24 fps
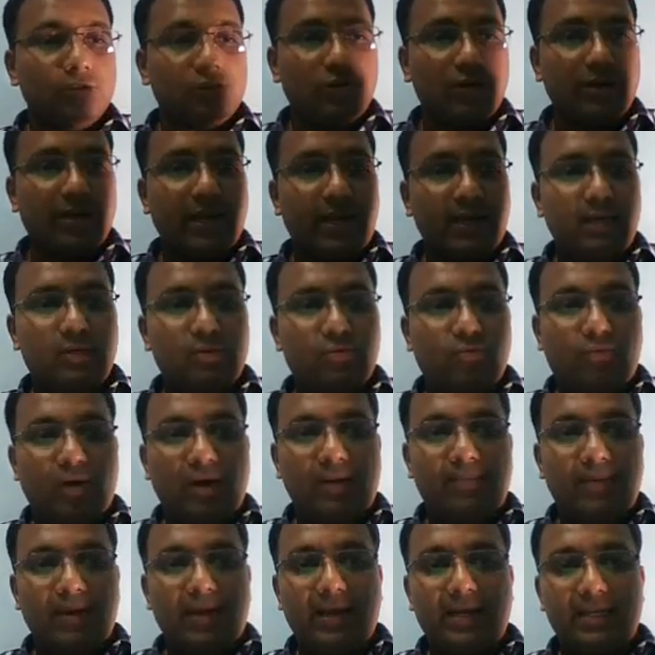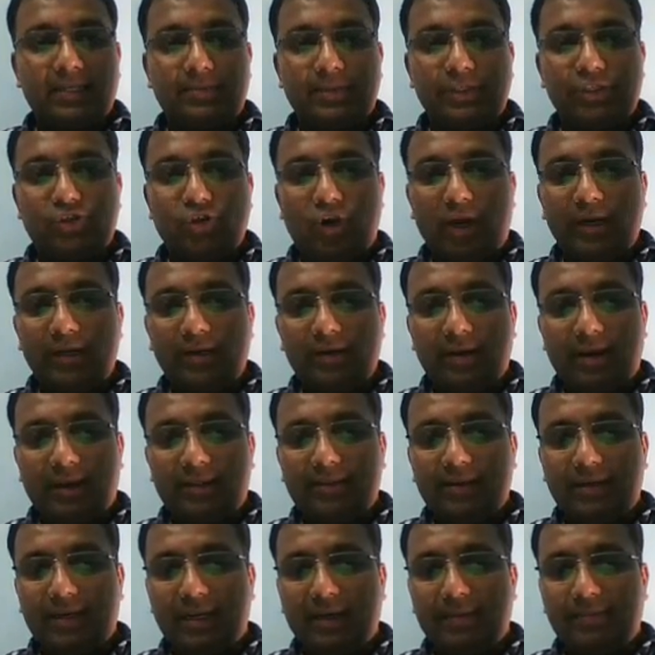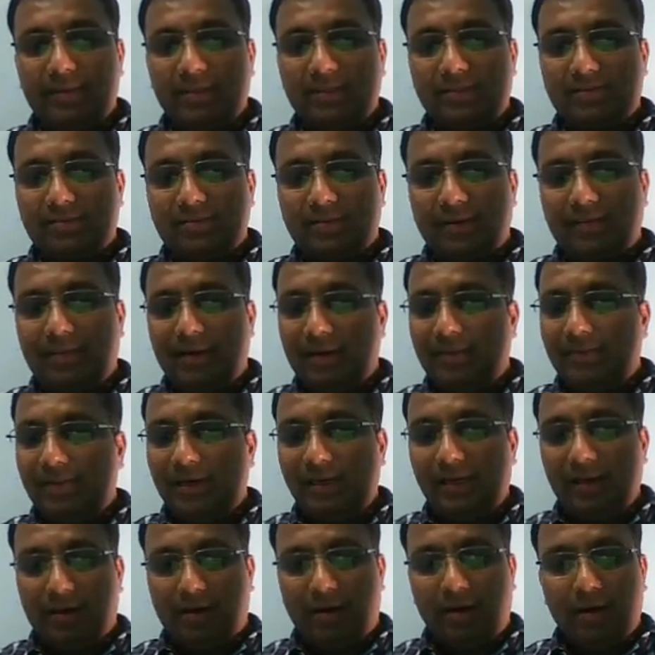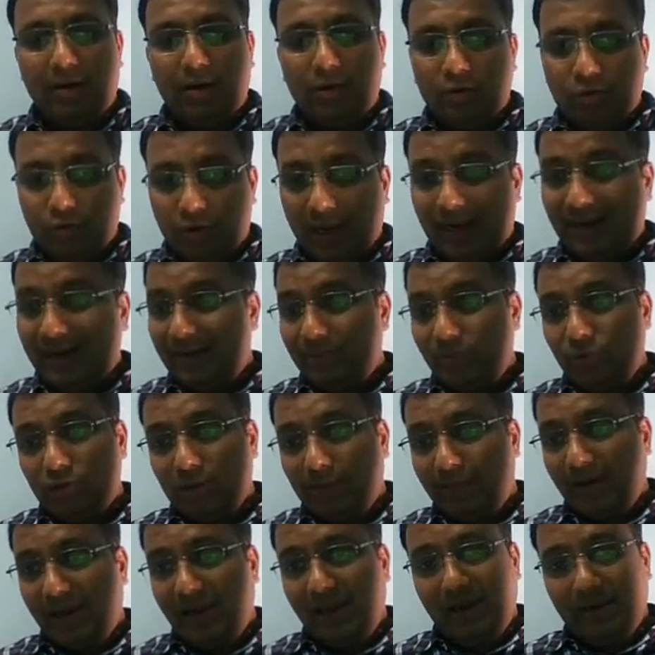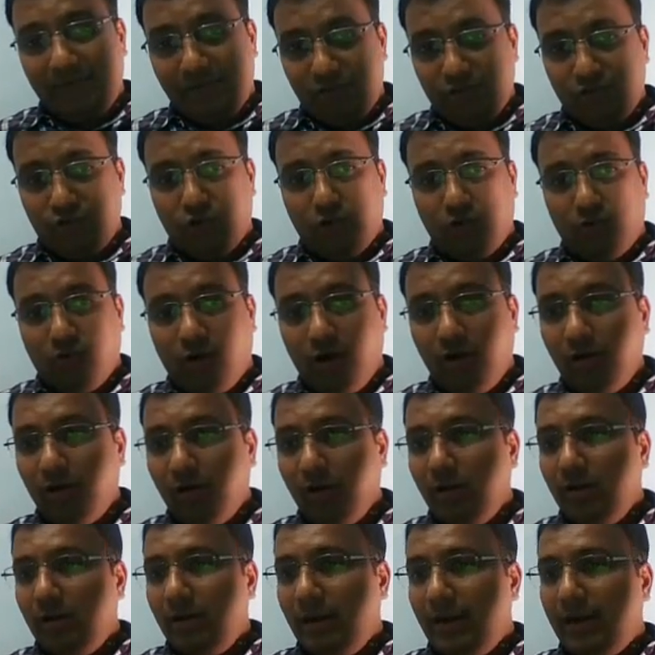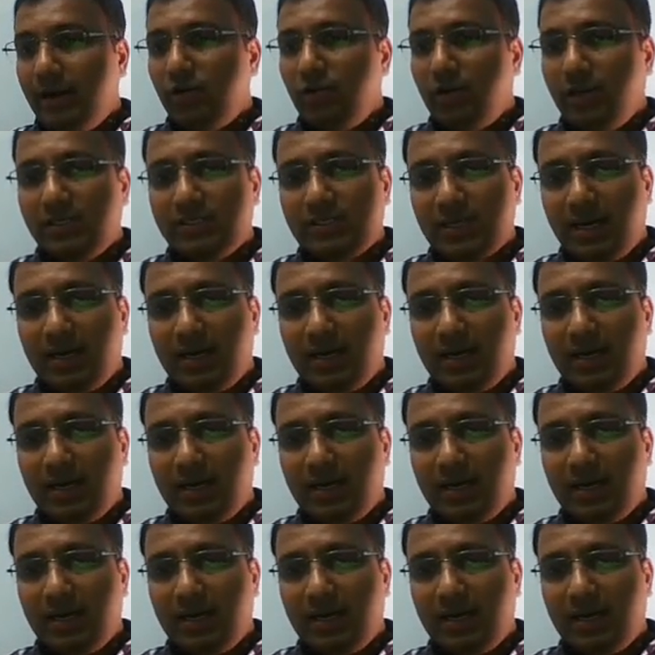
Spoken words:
So you get one player has been joined and the name is available here. You can remove the player if you don't want, and you can